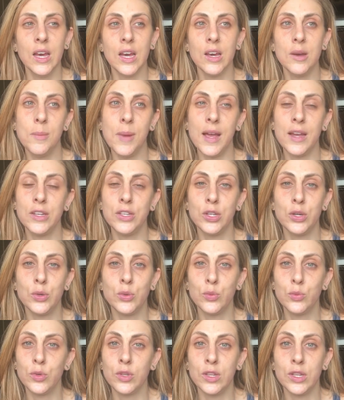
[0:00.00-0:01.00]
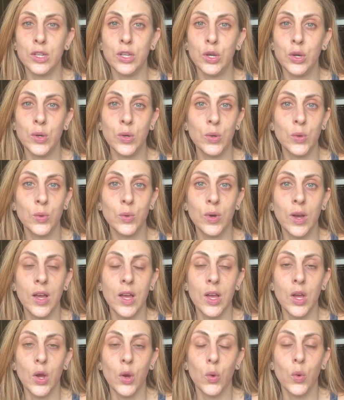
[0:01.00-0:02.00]
I don't really know
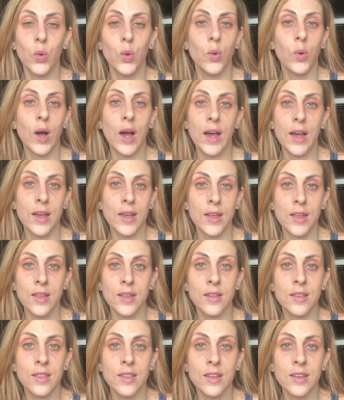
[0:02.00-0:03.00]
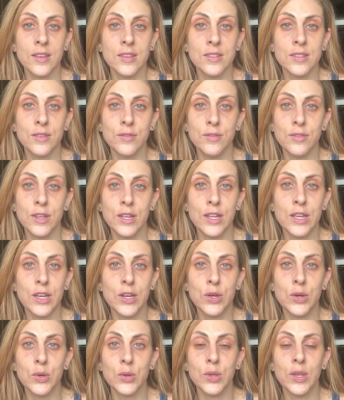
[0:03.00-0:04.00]
why this
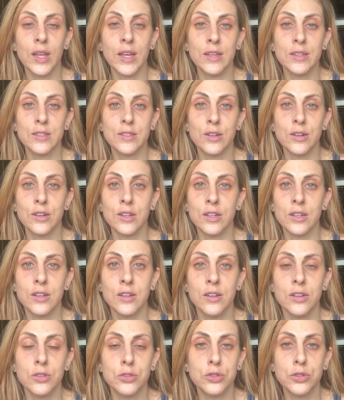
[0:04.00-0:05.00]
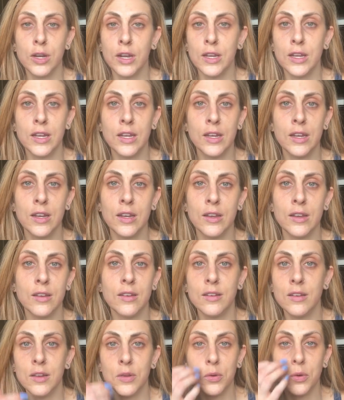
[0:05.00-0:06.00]
video like started trending
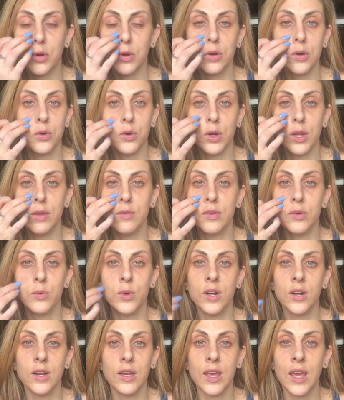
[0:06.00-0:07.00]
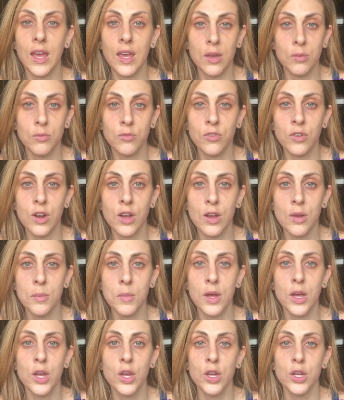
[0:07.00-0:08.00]
and or even where it came
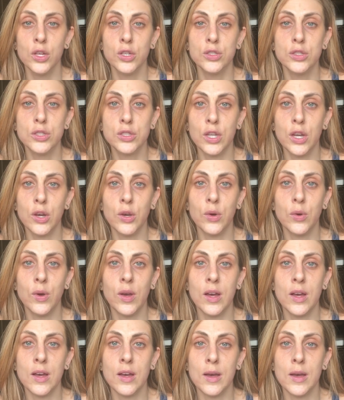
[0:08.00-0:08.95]
from. So